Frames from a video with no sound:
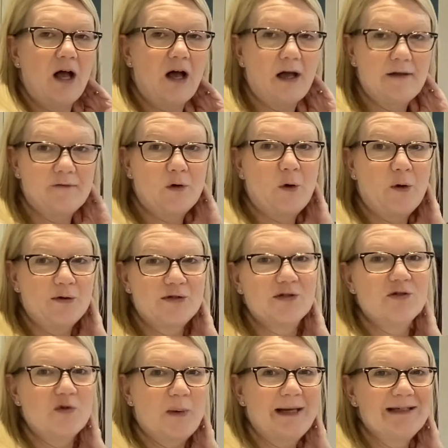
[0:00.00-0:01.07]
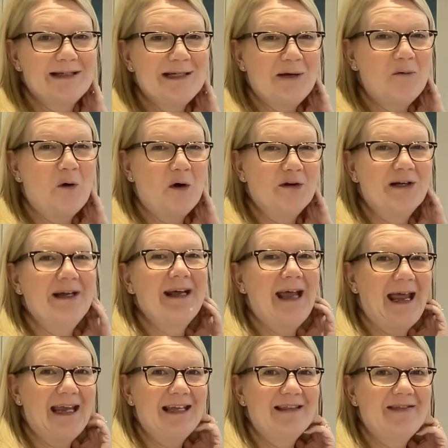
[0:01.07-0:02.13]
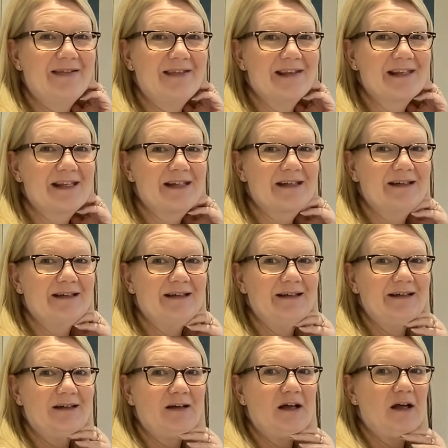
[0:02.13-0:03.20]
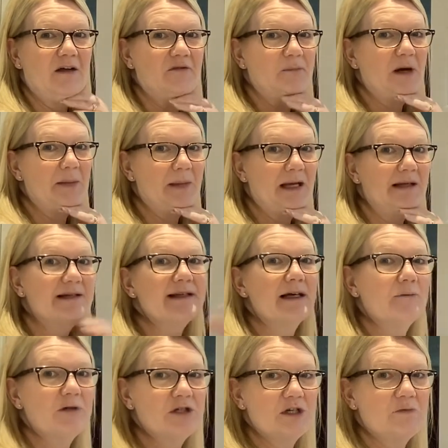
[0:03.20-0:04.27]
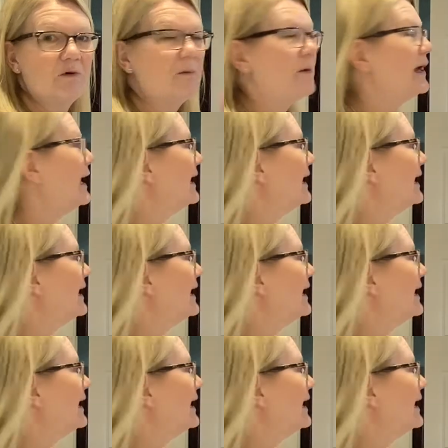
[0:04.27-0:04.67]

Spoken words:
I've got 21 eighths of my pizza, which is what we